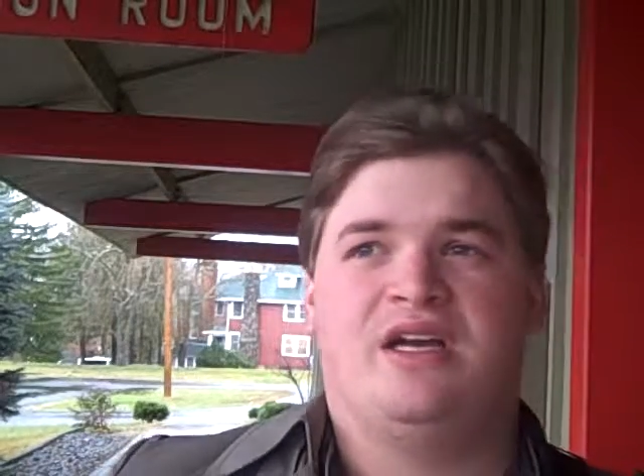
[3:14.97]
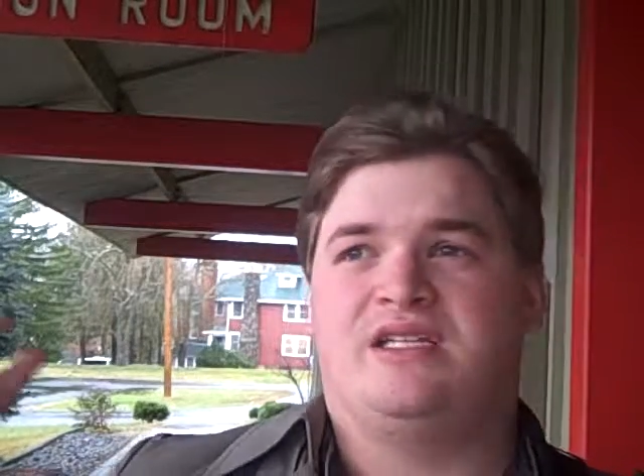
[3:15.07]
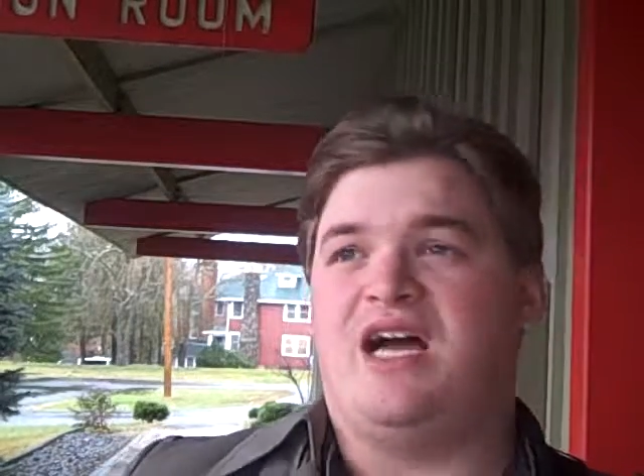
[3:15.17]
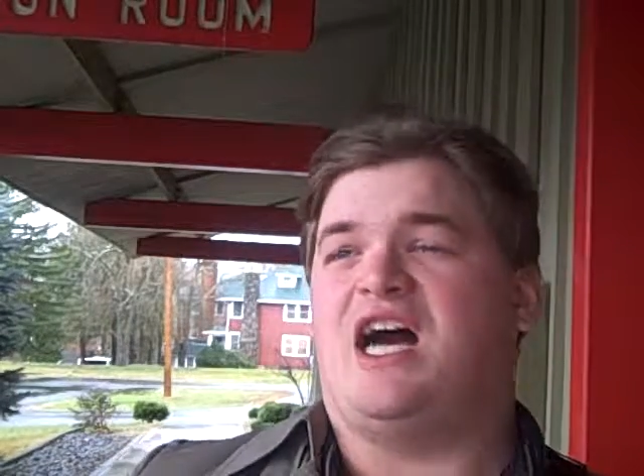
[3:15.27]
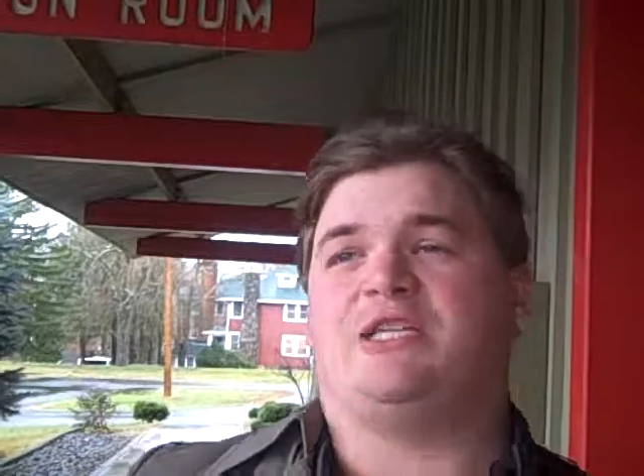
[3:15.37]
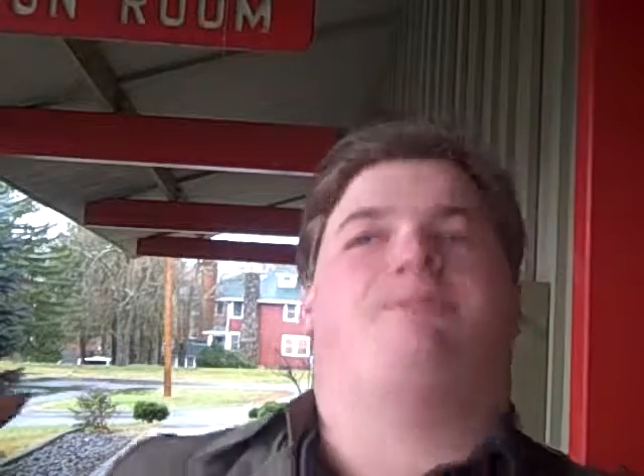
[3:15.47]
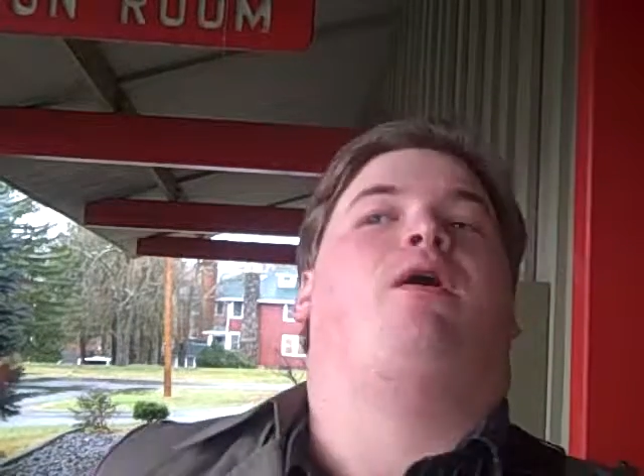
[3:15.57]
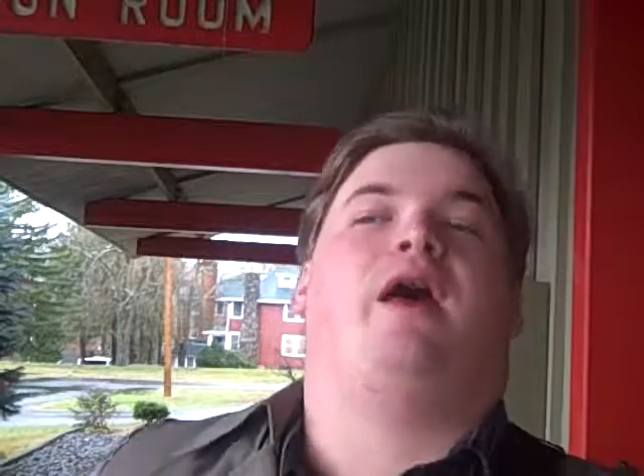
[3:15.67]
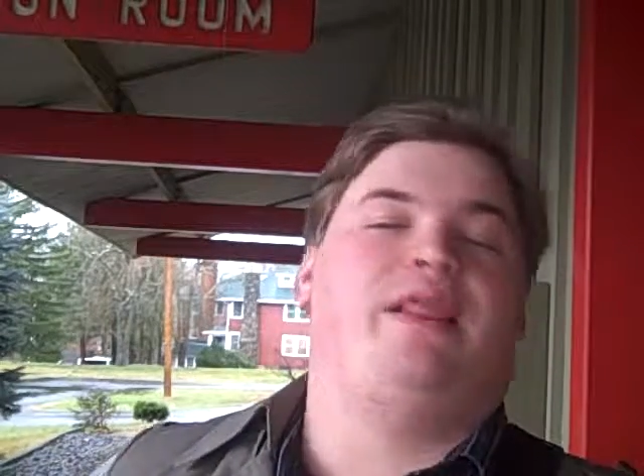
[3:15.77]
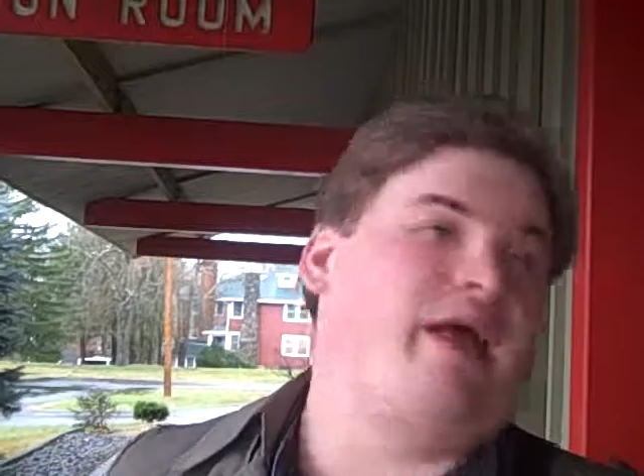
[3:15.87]
dodgeball
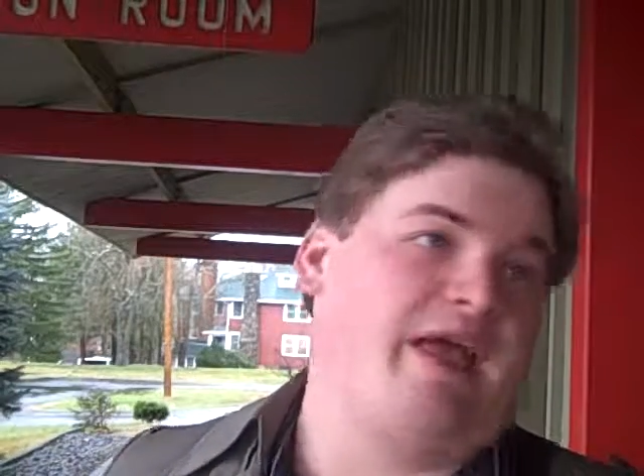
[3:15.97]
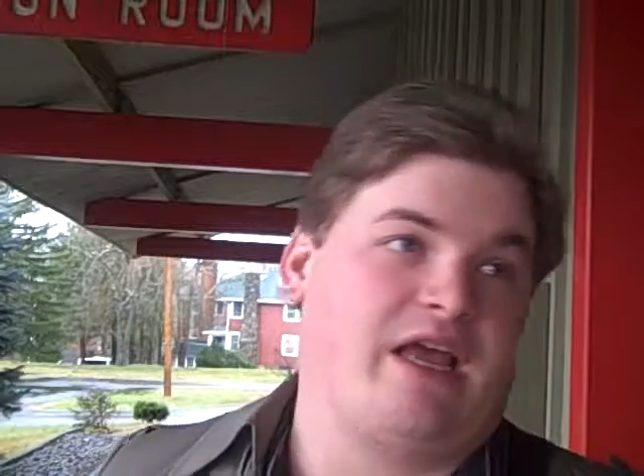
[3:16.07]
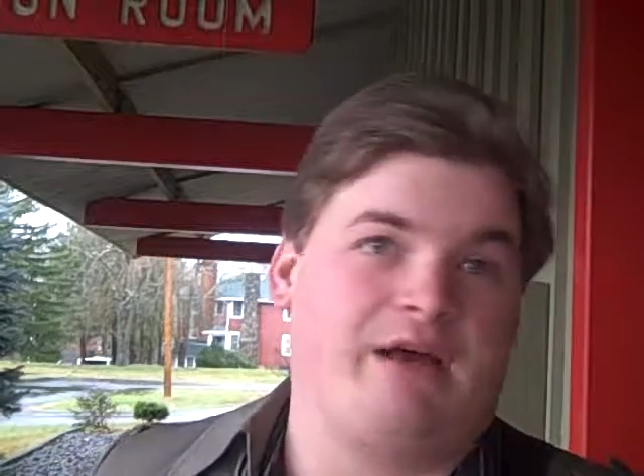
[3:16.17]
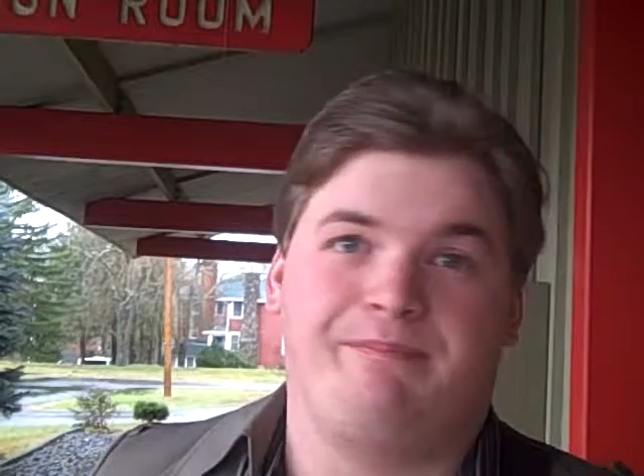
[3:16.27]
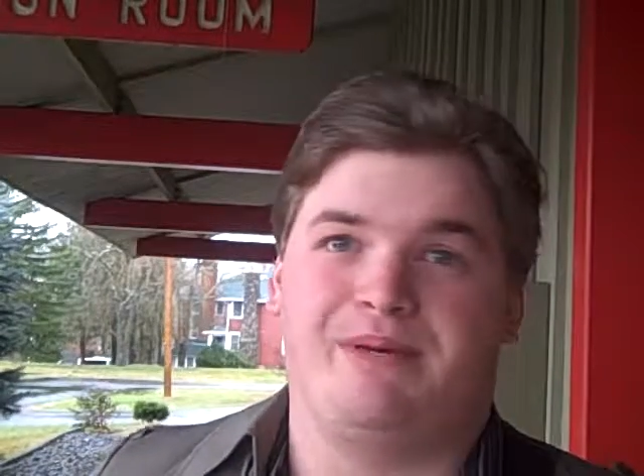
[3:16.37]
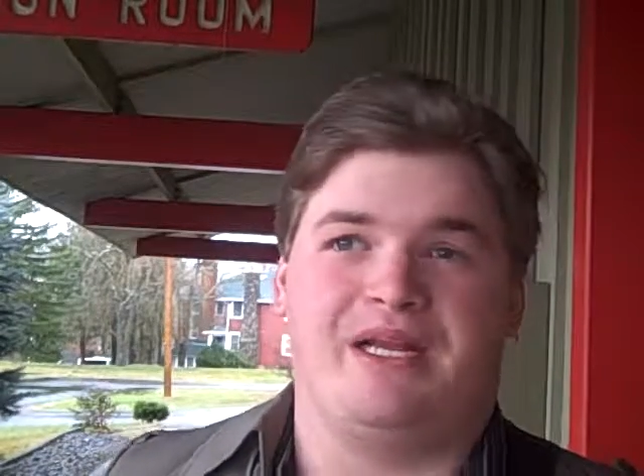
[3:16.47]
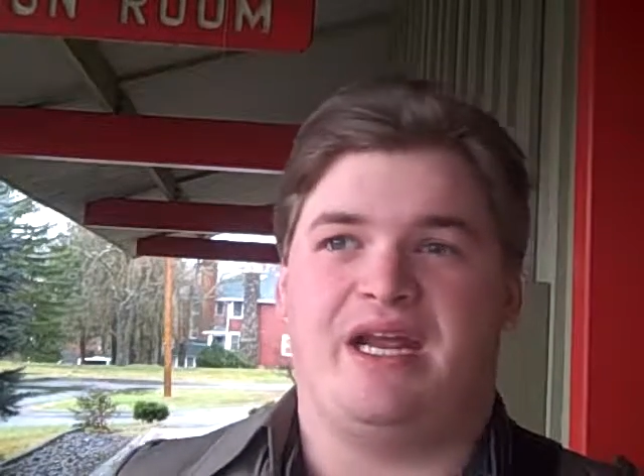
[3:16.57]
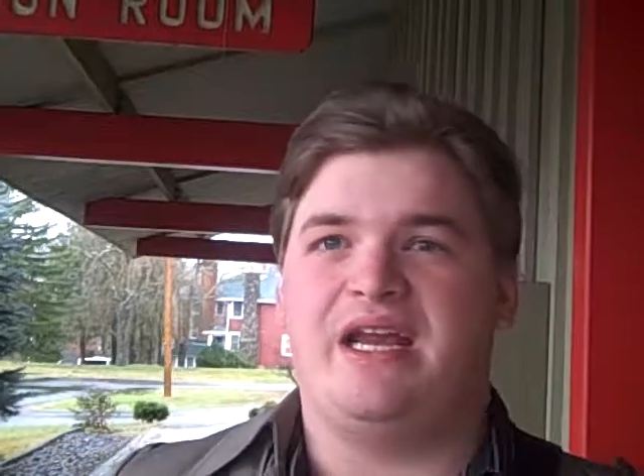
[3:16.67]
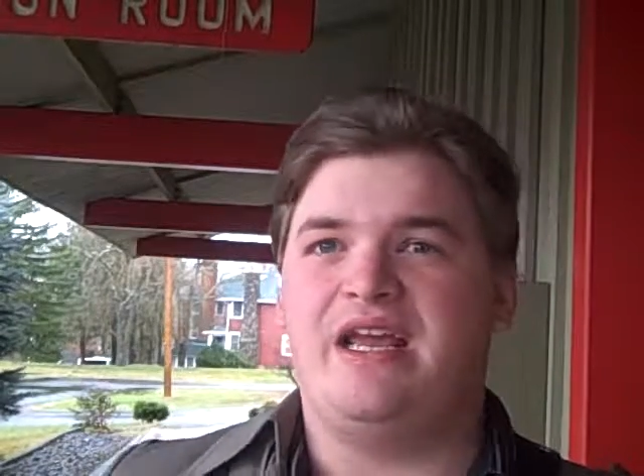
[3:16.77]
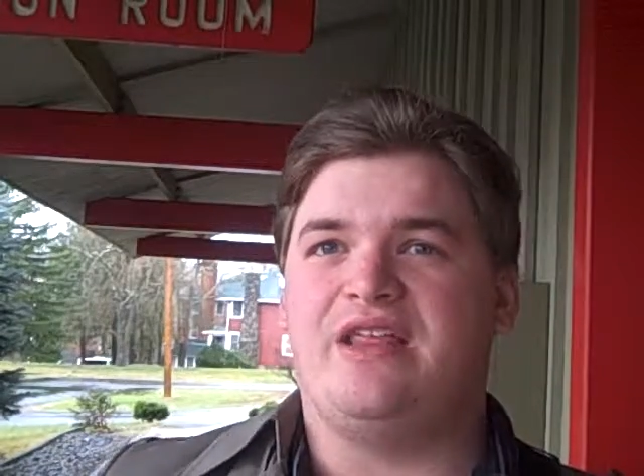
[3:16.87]
I like, but
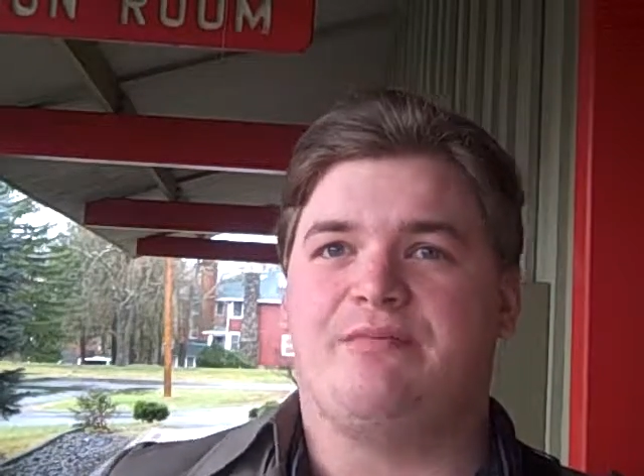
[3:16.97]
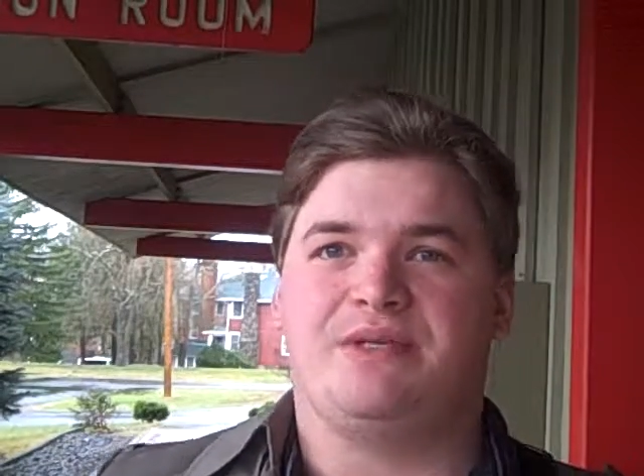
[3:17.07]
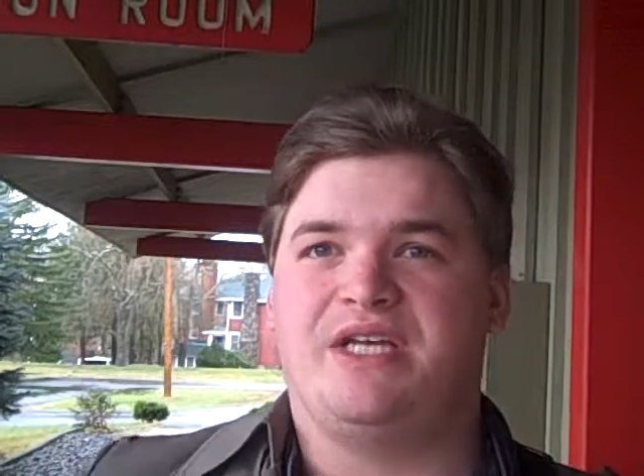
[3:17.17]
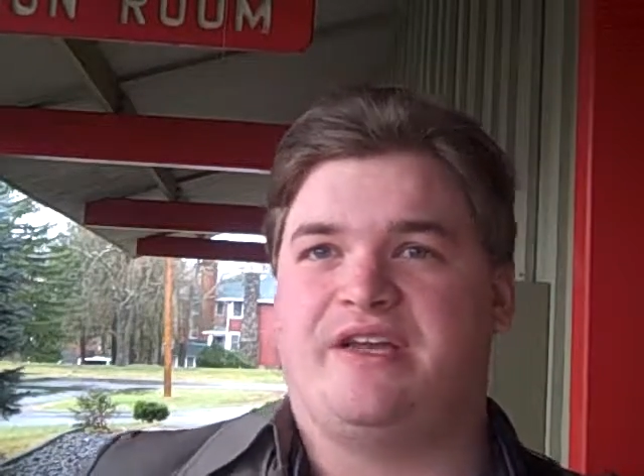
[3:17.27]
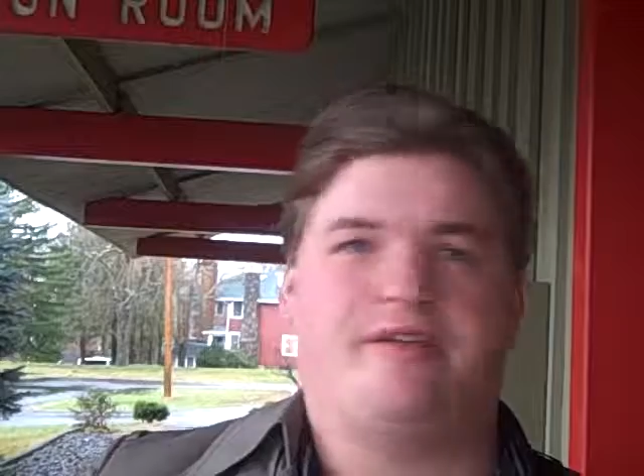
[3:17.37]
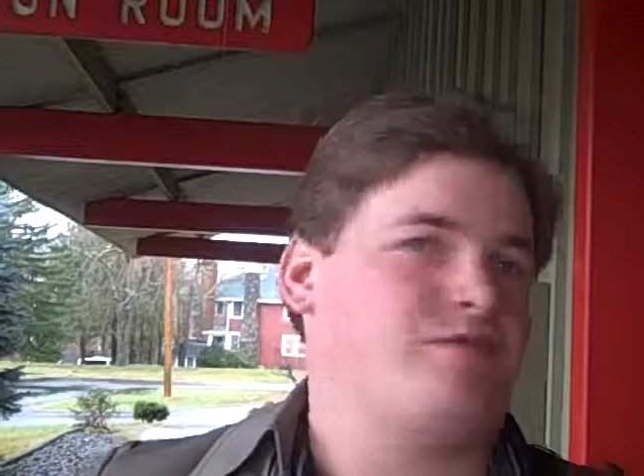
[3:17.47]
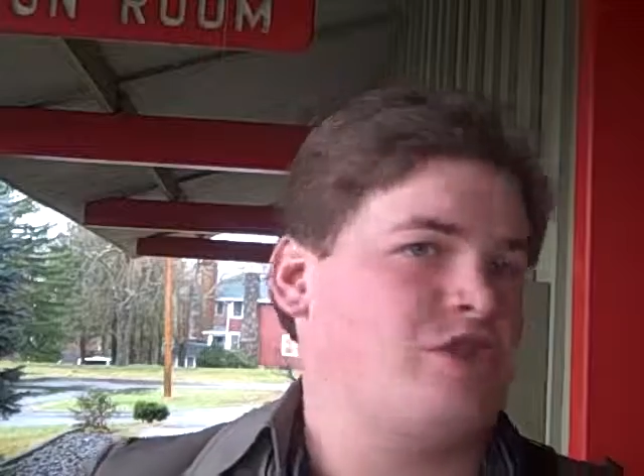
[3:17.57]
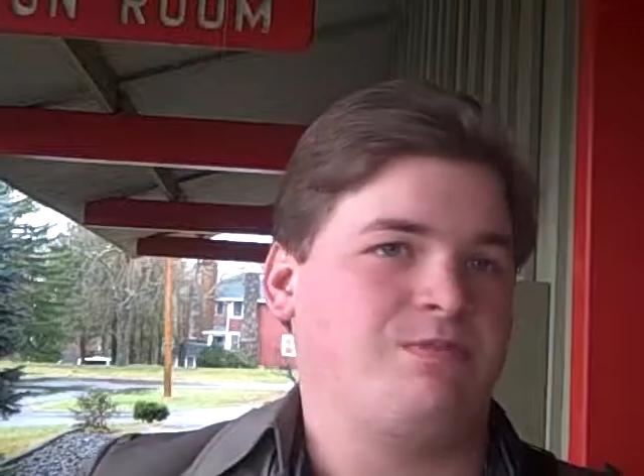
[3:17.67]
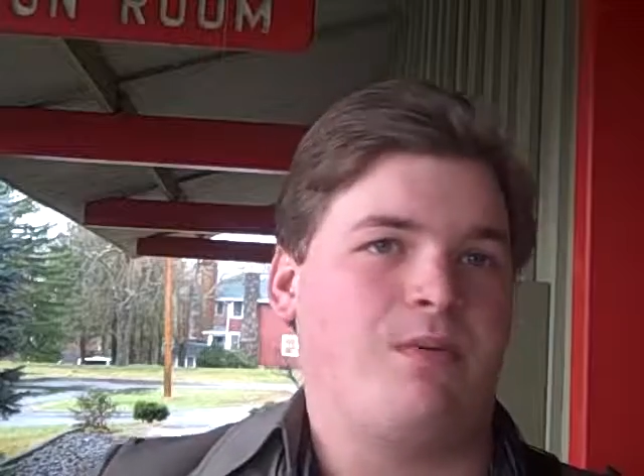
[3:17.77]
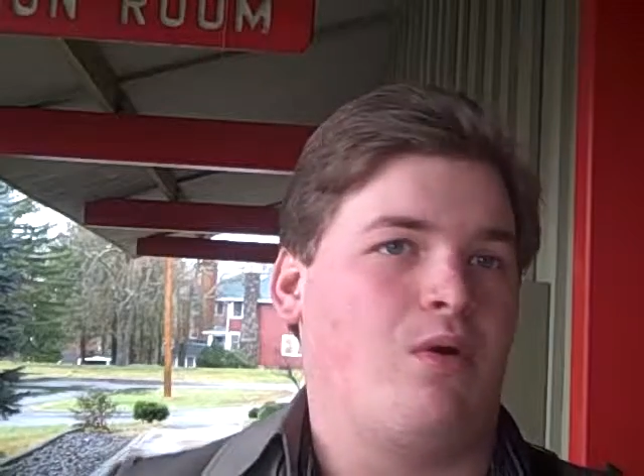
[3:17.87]
any other particular
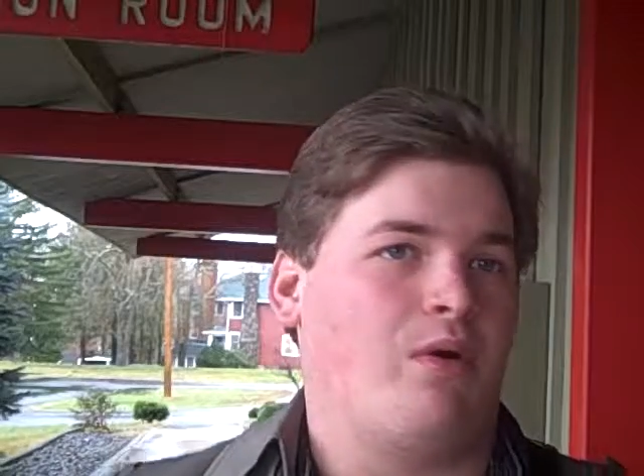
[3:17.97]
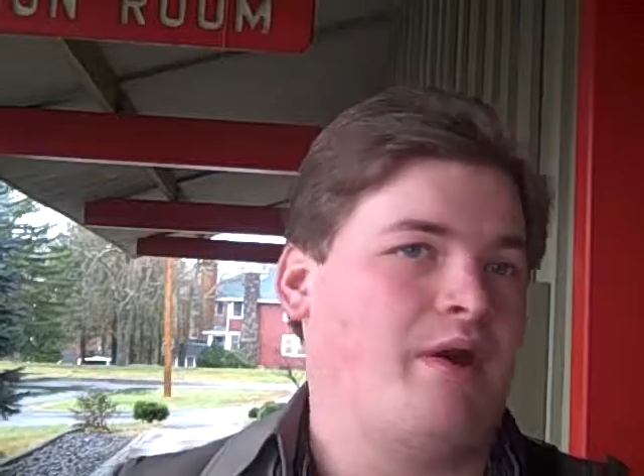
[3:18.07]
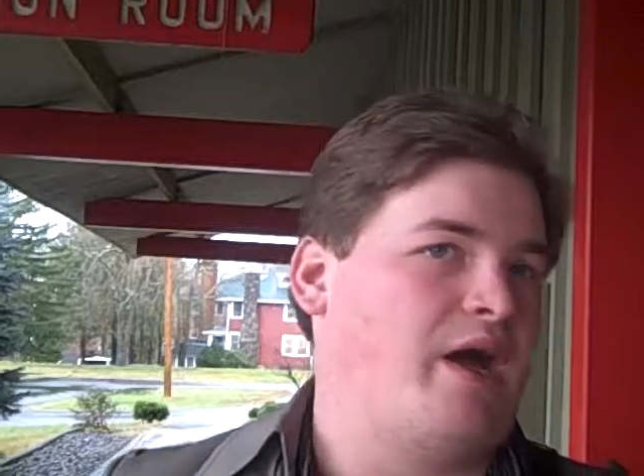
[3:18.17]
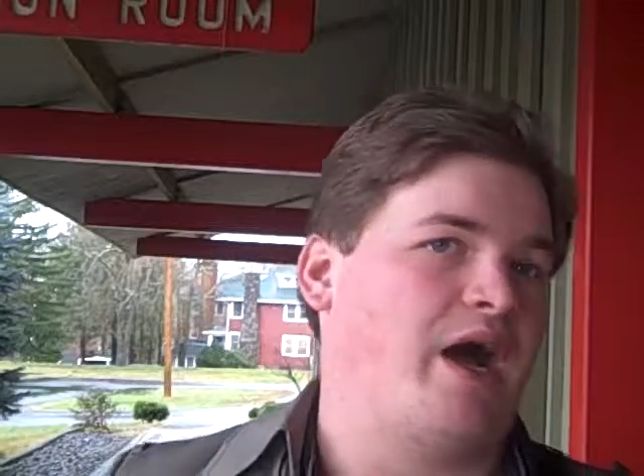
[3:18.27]
sport,